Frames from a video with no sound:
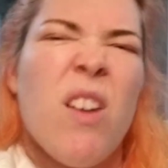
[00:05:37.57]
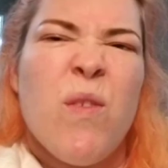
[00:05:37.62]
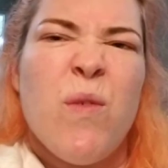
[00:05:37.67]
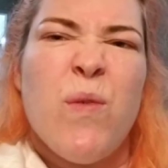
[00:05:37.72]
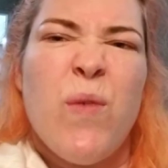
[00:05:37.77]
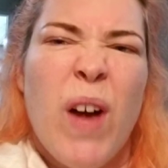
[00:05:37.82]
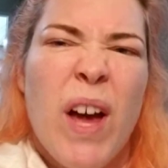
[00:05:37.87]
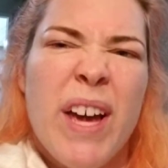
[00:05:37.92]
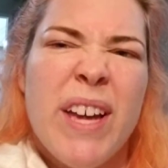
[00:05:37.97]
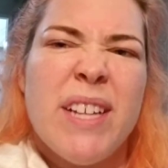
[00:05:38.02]

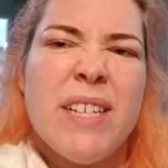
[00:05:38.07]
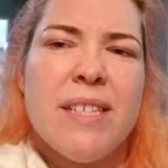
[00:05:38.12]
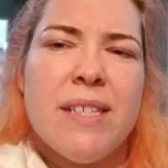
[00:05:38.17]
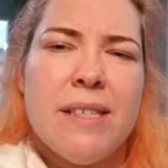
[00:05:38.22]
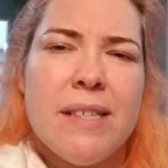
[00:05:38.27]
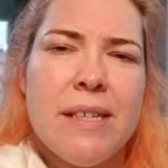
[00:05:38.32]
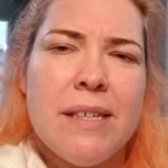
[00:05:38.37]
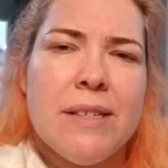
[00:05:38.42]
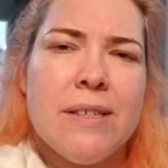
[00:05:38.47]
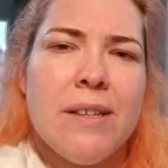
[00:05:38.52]
fine
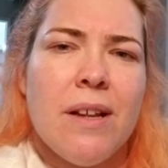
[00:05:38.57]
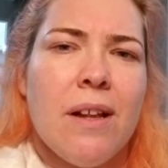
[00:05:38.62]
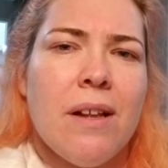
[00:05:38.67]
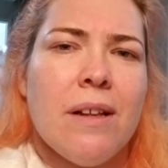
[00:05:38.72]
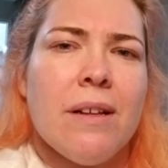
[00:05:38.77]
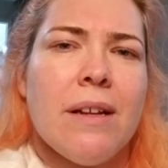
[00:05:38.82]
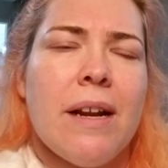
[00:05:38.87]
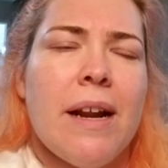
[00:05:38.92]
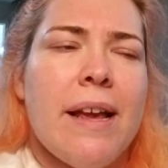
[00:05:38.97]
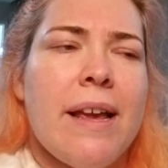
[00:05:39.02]
sea
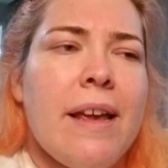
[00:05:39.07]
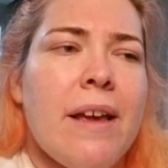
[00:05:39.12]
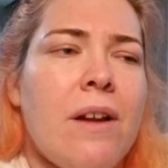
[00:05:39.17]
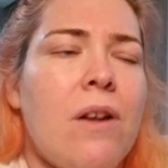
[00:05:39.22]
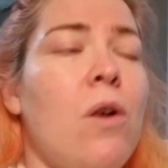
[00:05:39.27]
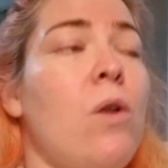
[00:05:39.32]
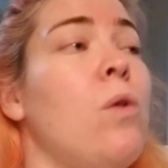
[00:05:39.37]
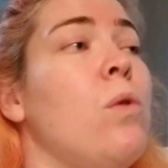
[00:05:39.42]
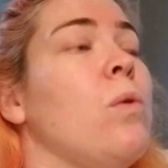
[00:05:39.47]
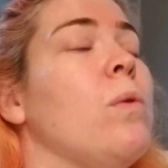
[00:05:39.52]
salt, and
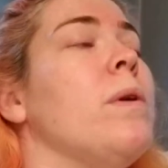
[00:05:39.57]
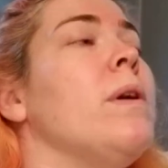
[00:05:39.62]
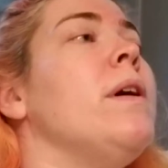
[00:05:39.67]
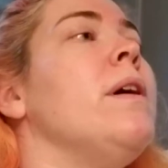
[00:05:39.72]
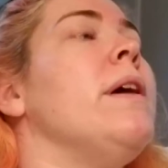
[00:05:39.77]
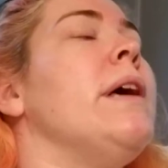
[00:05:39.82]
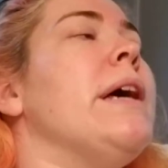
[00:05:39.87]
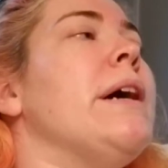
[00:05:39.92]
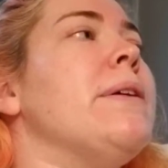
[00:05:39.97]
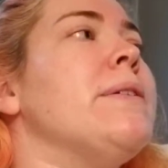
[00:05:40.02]

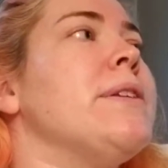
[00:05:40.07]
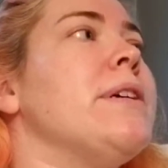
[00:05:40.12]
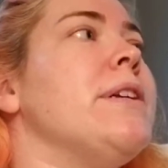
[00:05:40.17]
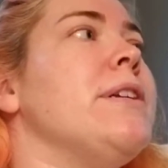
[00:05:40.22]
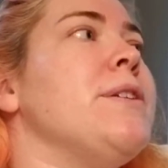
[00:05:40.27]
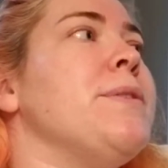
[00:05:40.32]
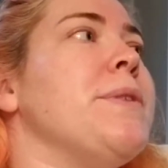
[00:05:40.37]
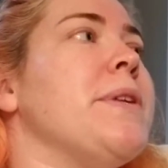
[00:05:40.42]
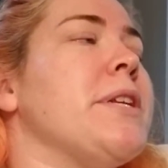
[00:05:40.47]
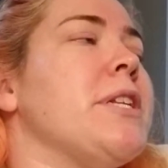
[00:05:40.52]
I was going
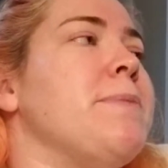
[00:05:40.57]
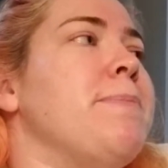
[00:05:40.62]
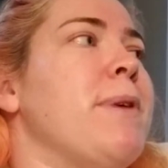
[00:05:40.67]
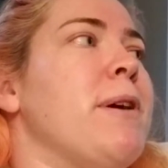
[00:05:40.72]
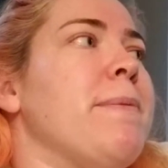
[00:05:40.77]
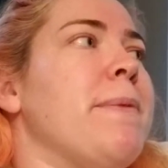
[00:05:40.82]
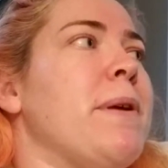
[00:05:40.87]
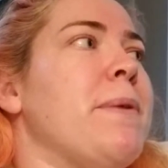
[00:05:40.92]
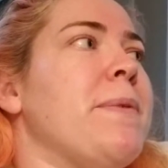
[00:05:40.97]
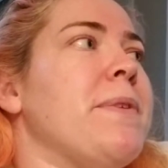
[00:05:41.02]
to do an
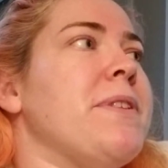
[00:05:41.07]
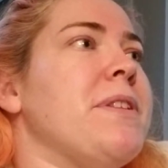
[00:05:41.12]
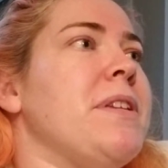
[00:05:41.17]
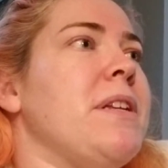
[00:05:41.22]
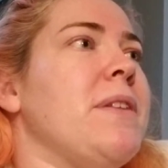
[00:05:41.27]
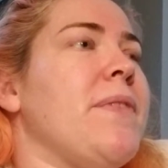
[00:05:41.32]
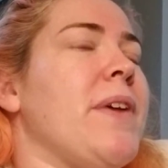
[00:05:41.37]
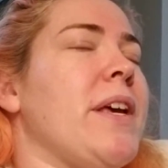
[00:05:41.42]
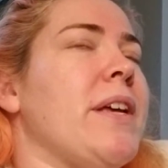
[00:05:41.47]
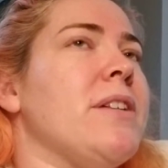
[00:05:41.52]
experiment with seeing
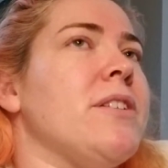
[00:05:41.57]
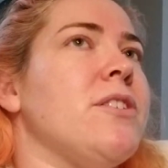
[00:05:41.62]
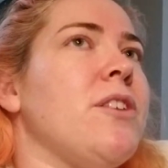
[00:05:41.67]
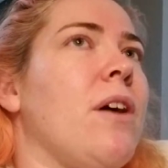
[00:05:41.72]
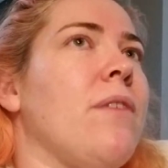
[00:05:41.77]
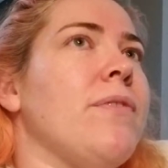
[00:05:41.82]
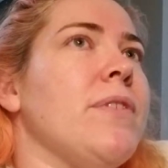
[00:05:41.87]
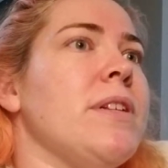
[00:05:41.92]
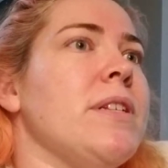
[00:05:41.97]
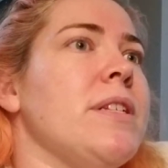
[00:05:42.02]
if I can
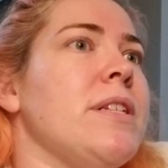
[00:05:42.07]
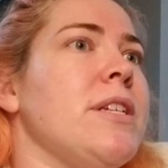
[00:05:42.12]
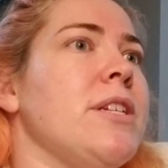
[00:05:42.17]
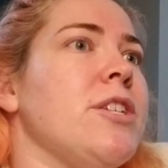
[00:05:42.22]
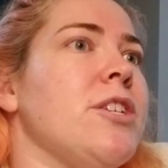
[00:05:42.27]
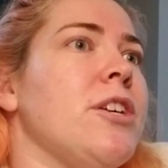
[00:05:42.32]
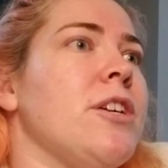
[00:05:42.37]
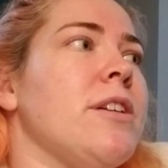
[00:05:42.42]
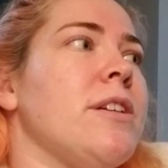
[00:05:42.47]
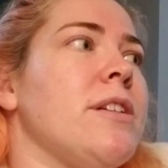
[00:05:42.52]
soften
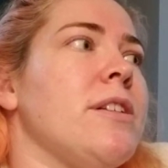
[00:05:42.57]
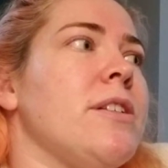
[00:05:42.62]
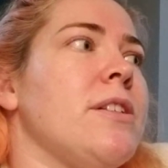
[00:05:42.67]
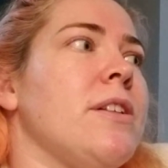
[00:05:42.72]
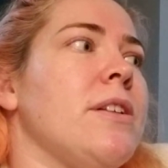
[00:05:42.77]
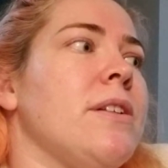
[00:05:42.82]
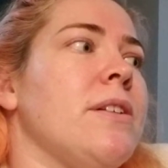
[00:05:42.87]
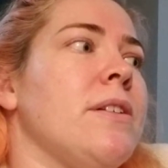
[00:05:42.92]
t-shirts.